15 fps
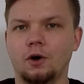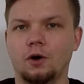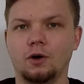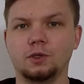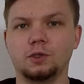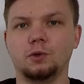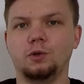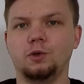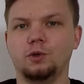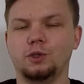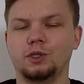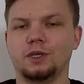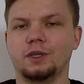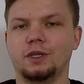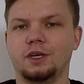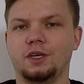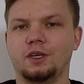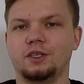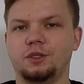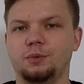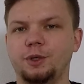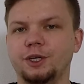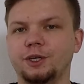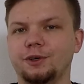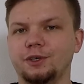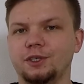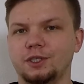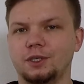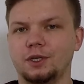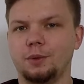Also, using the
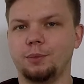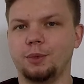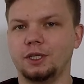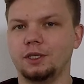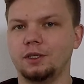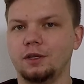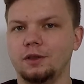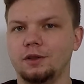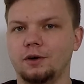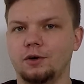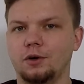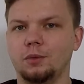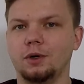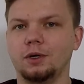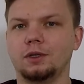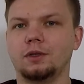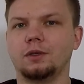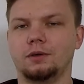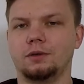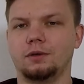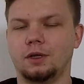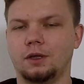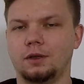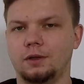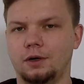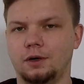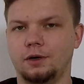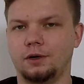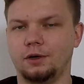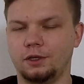speakers embedded in the robot,
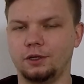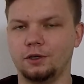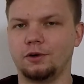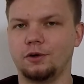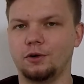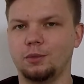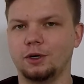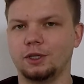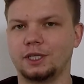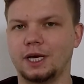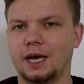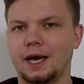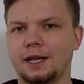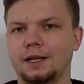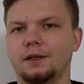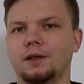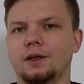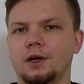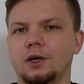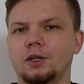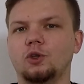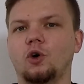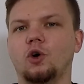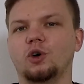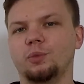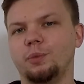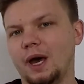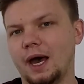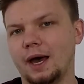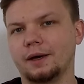the Leo robot can
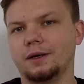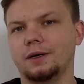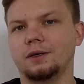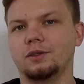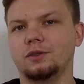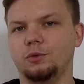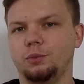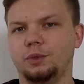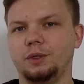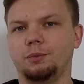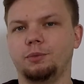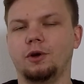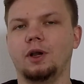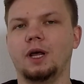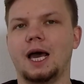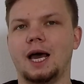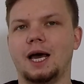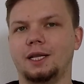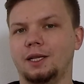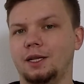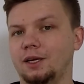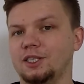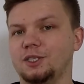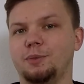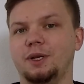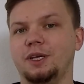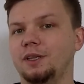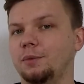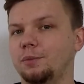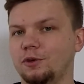talk back to people and
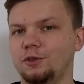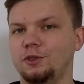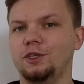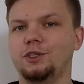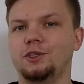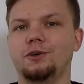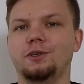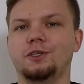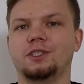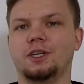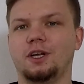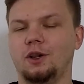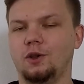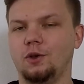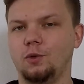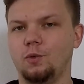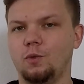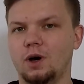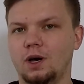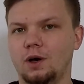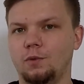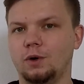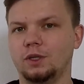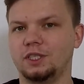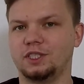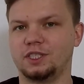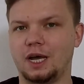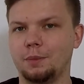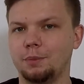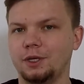explain the procedures, tell what
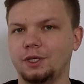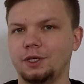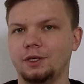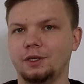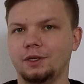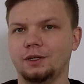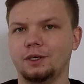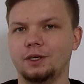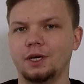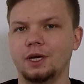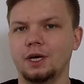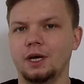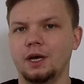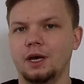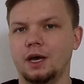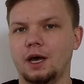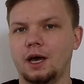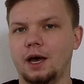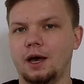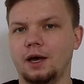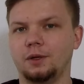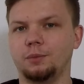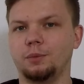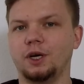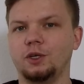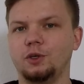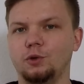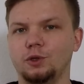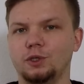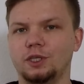is happening, and by
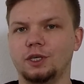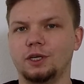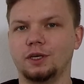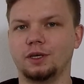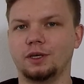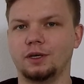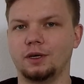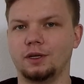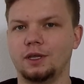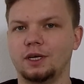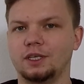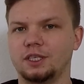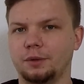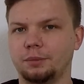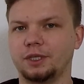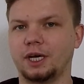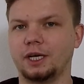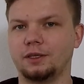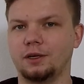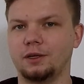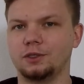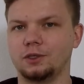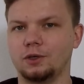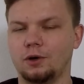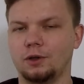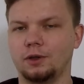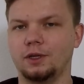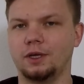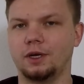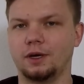using the subtitles
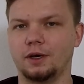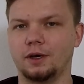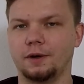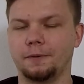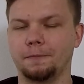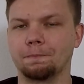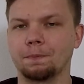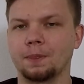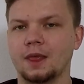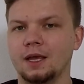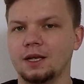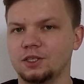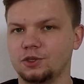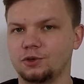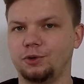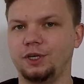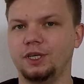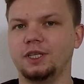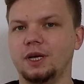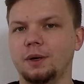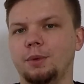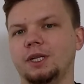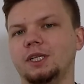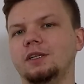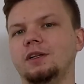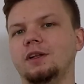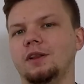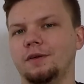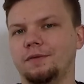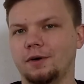on the screen
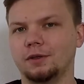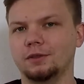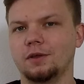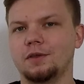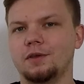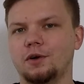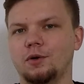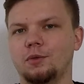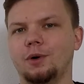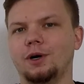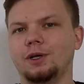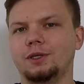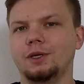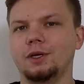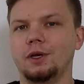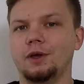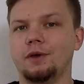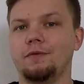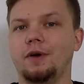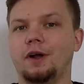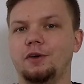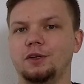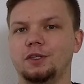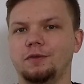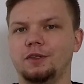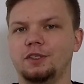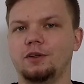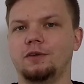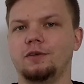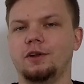embedded in the front of the robot, various
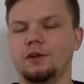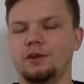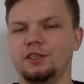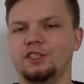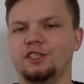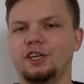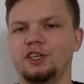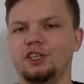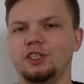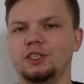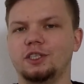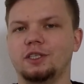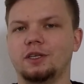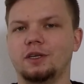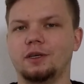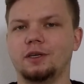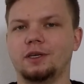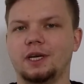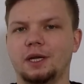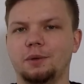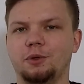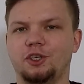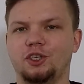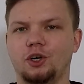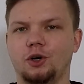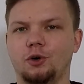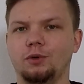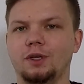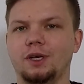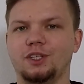visualizations can be
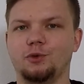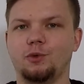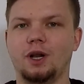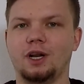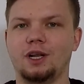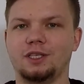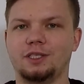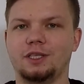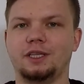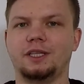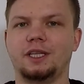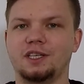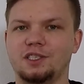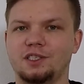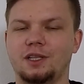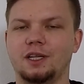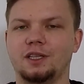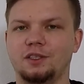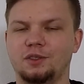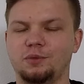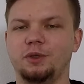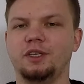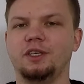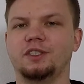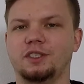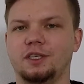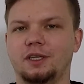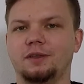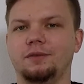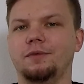shown, as well as the text that is being
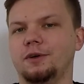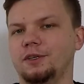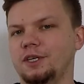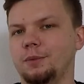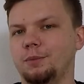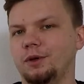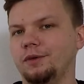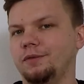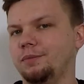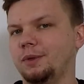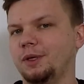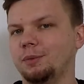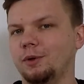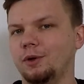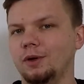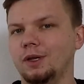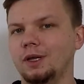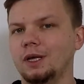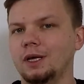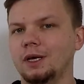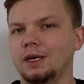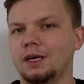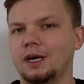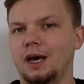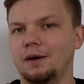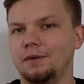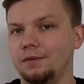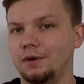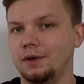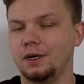said, for example, if people
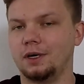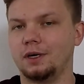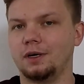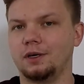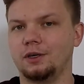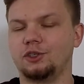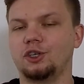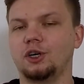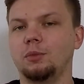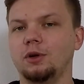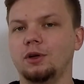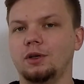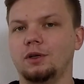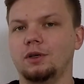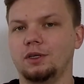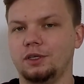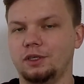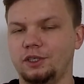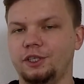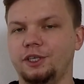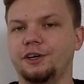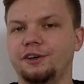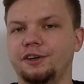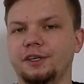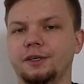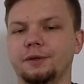have trouble hearing.